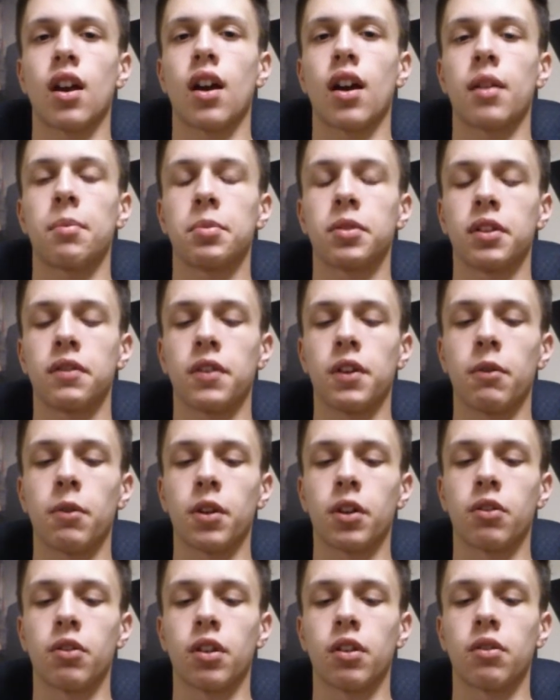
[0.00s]
I believe he
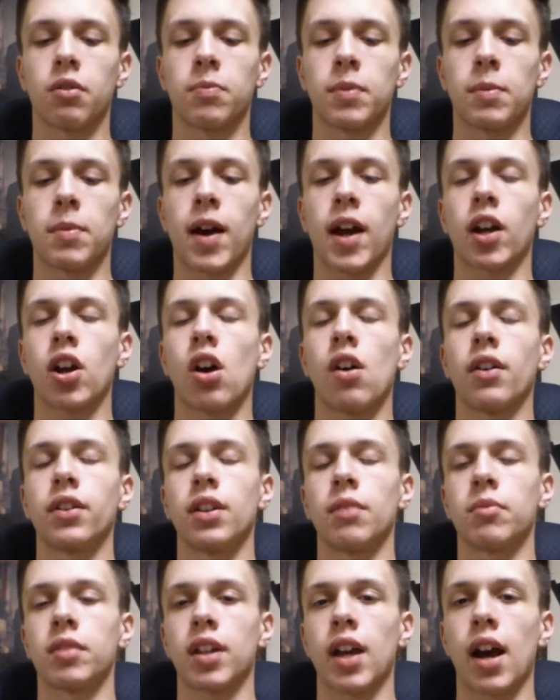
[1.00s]
would agree with me by
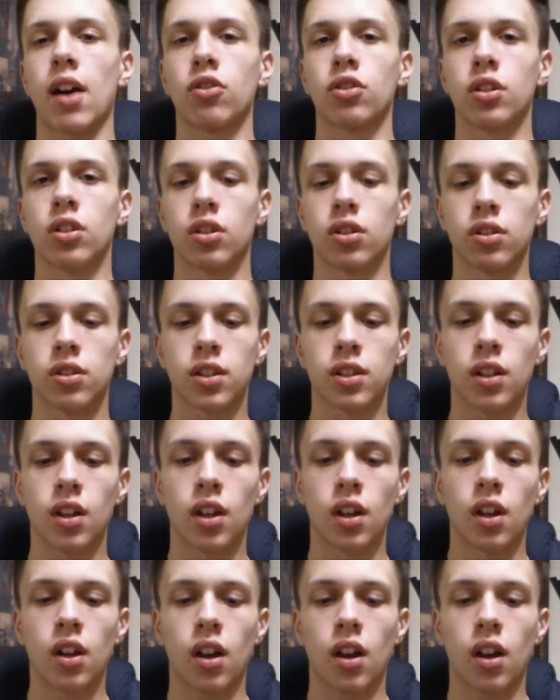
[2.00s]
calling them the Cowgirls.